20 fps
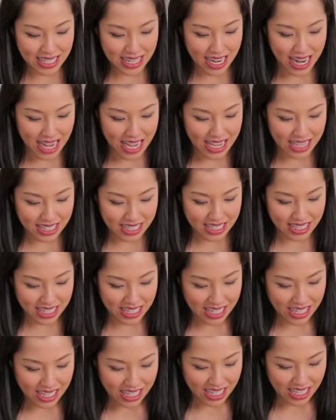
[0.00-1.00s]
a nice
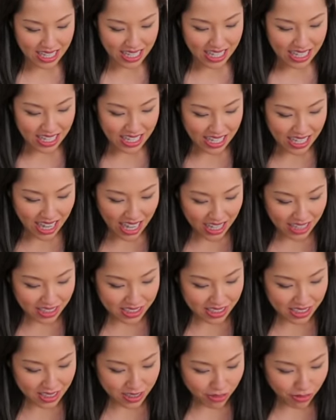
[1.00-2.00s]

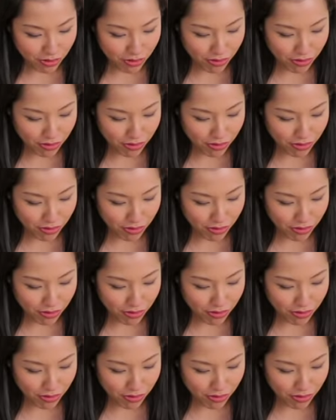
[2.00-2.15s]
color and